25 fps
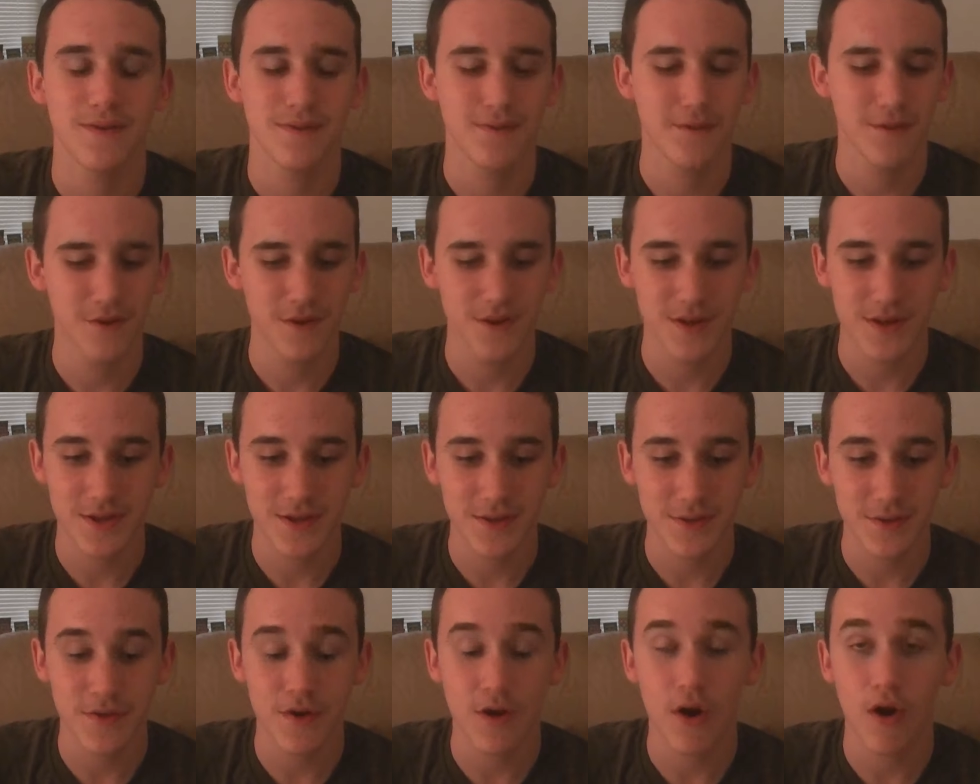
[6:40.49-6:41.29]

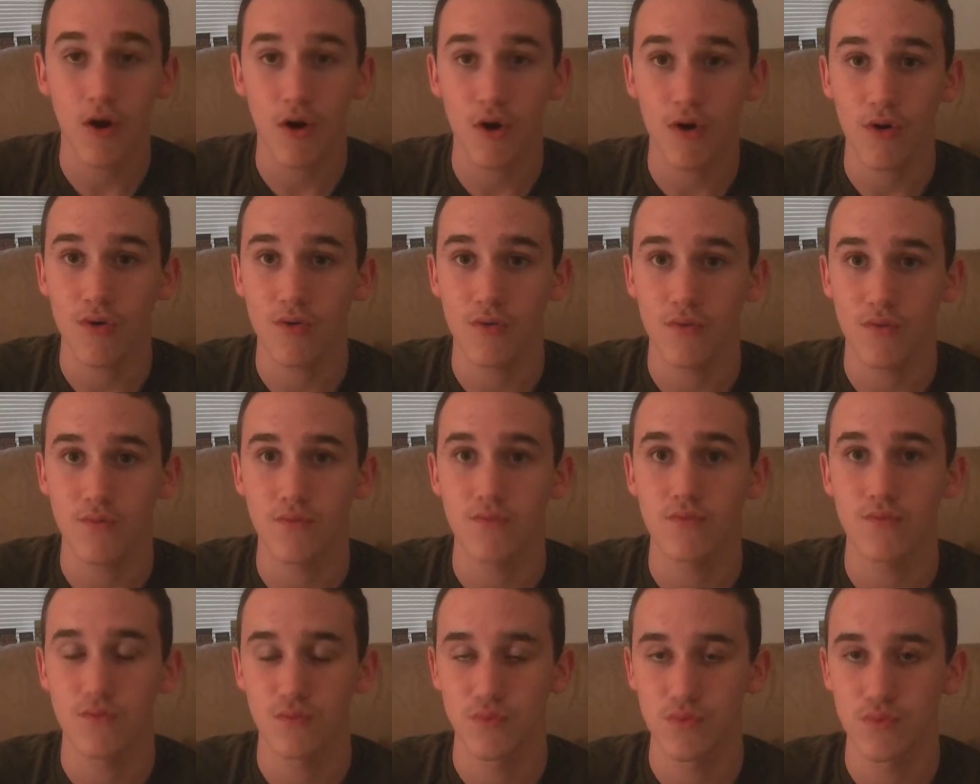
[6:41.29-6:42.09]
they're all
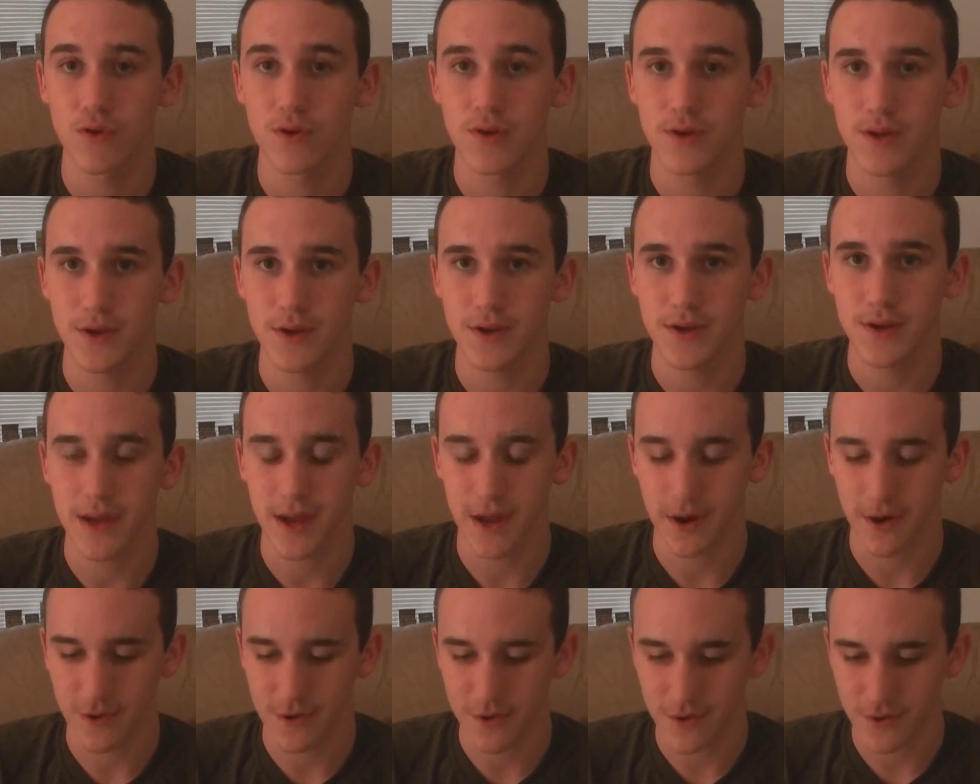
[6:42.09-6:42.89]
really good
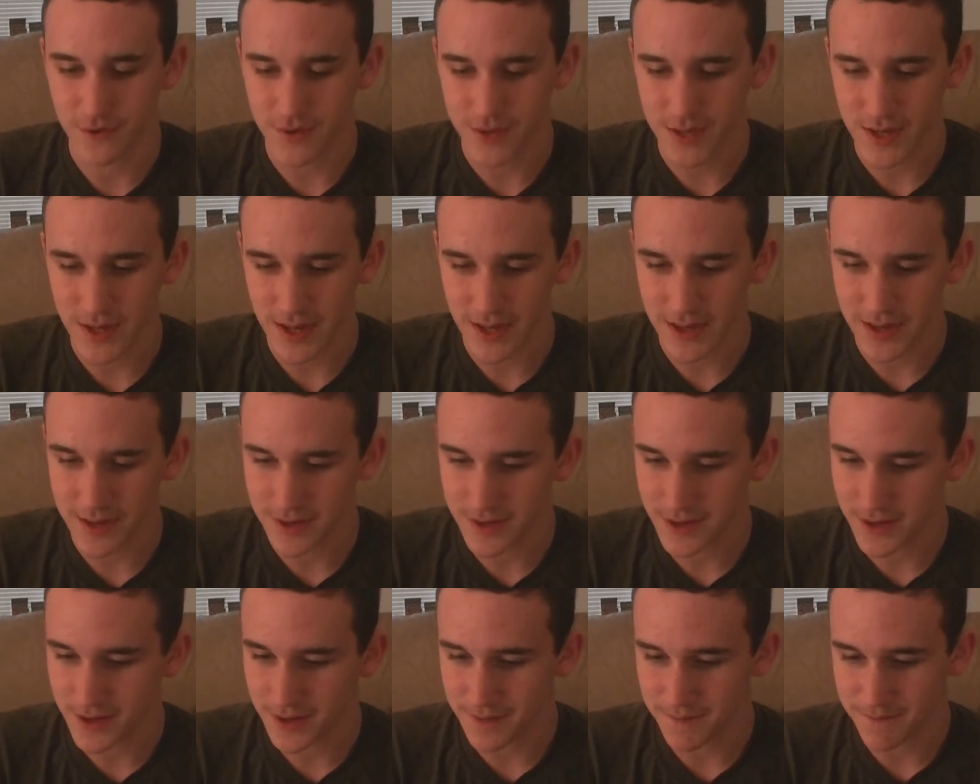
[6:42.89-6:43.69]
characters, and
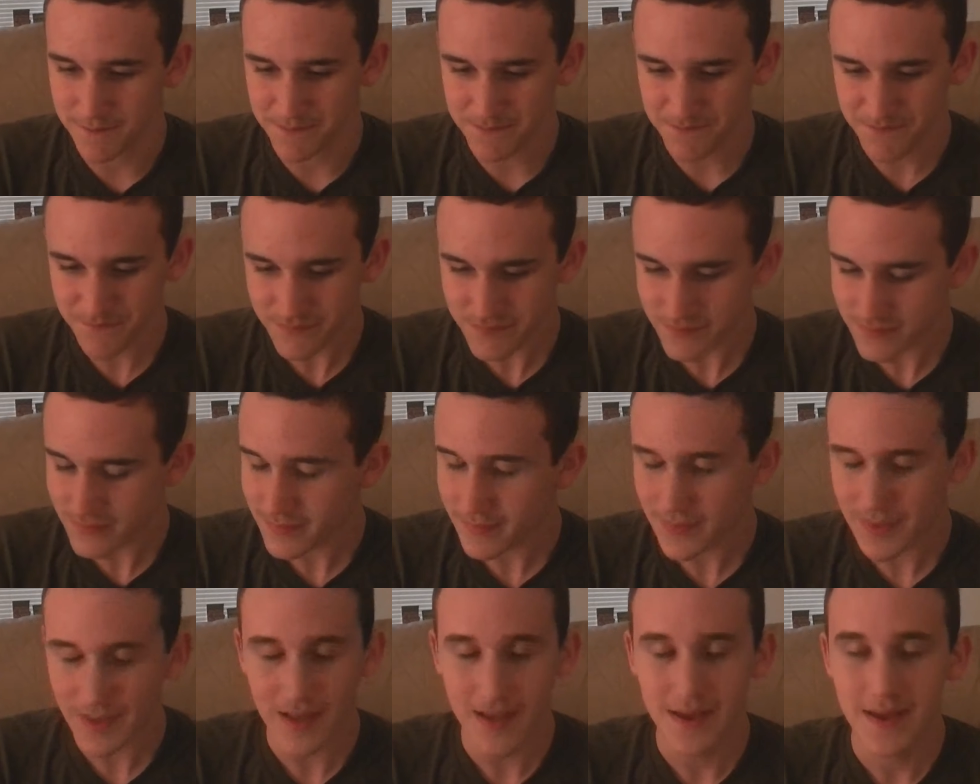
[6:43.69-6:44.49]

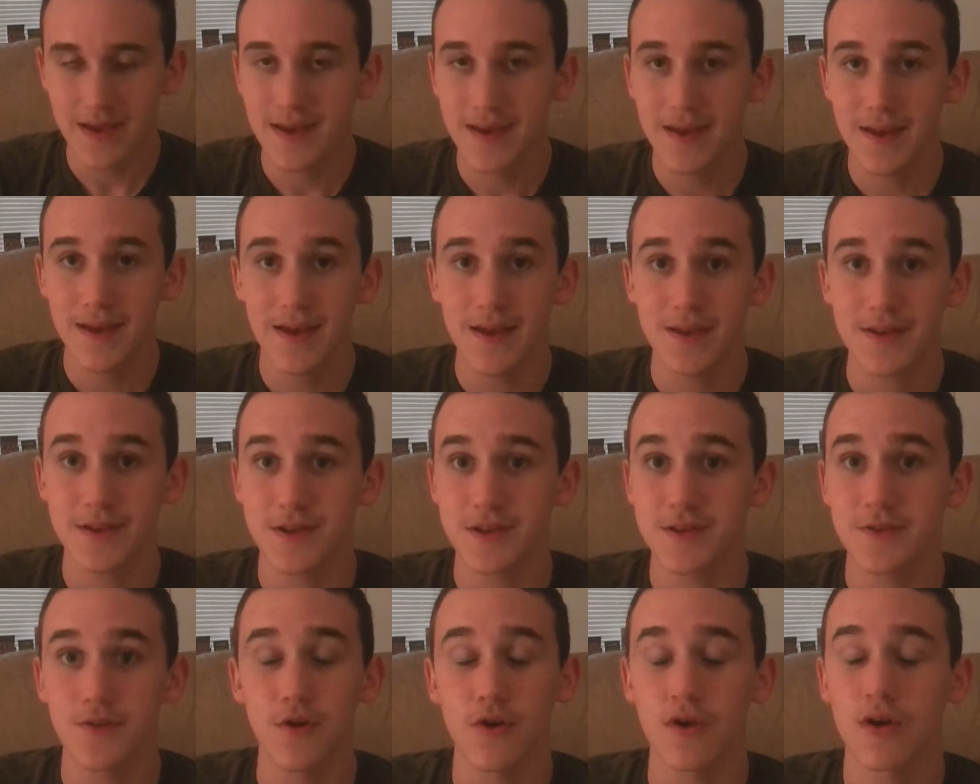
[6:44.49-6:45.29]

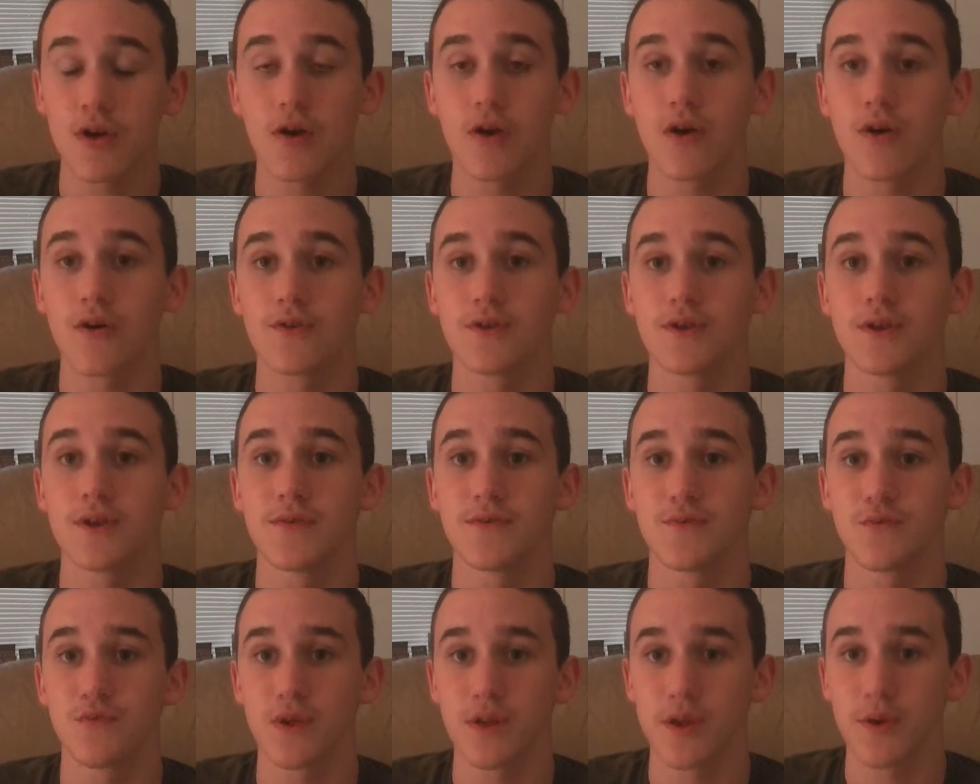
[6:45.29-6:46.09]
they're all
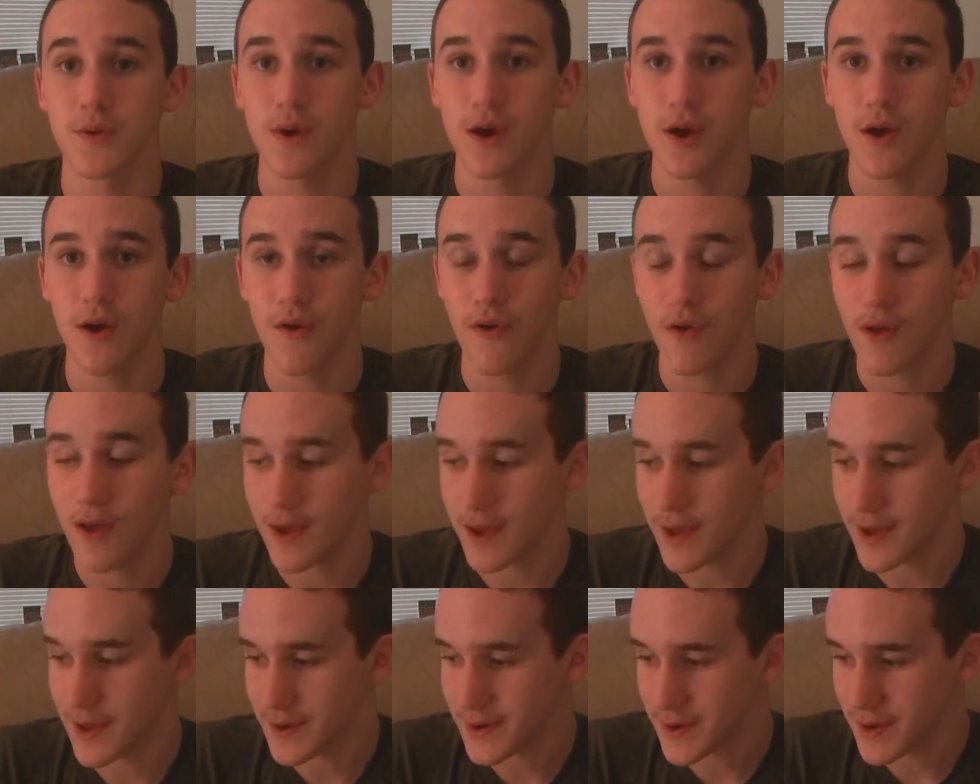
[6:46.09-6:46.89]
done really well.
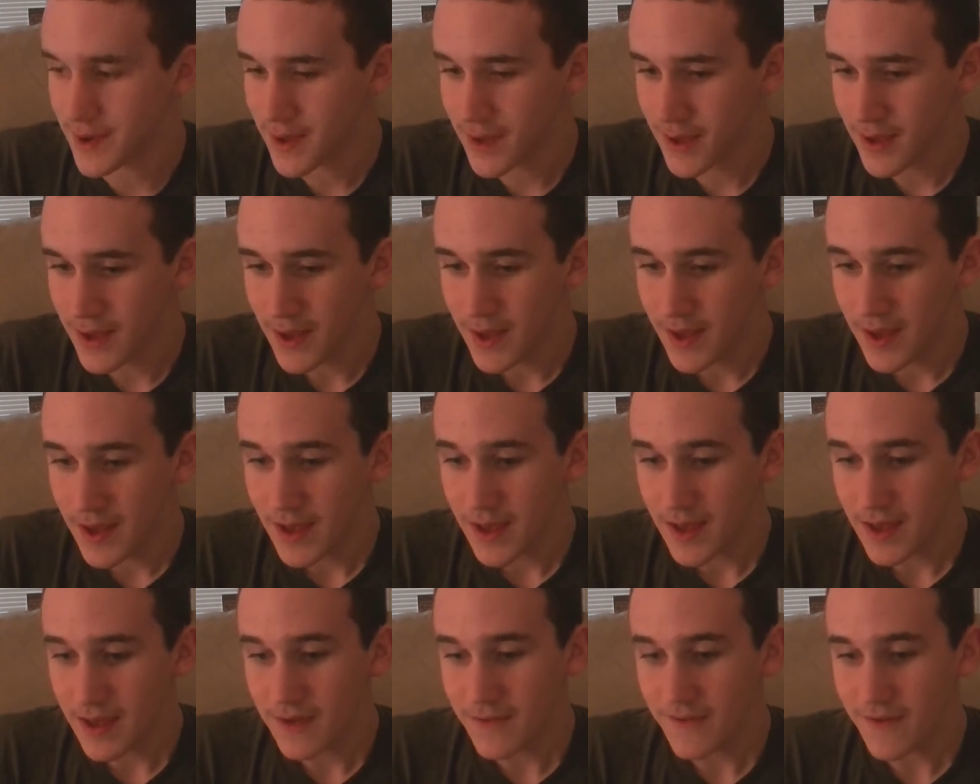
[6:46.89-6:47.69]
And
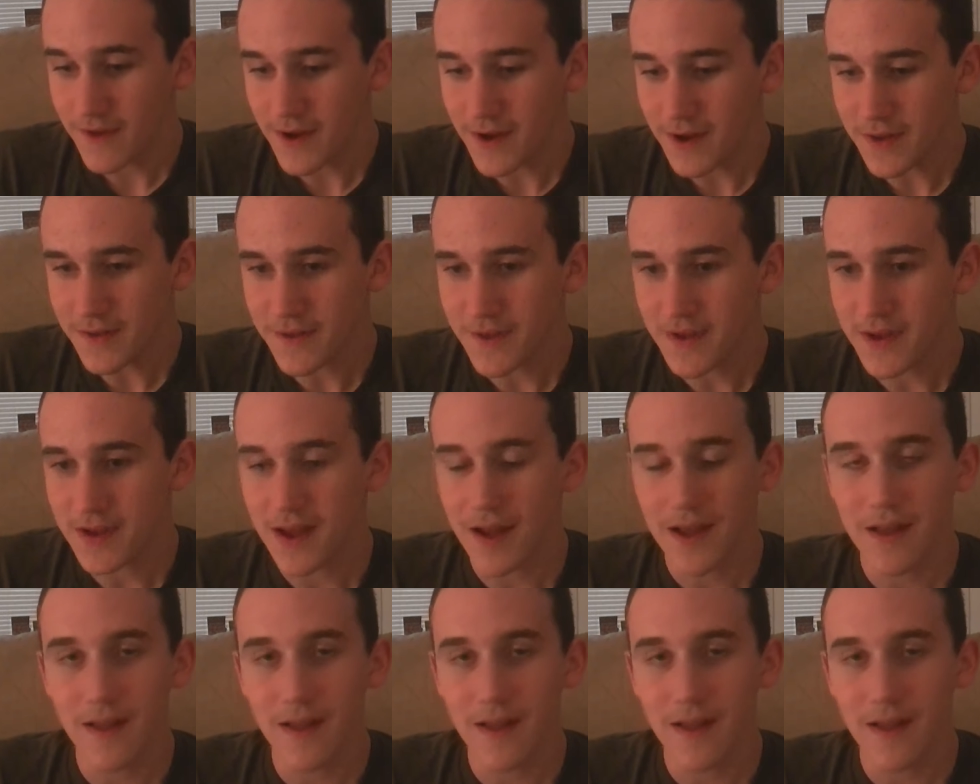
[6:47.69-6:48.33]
if anything,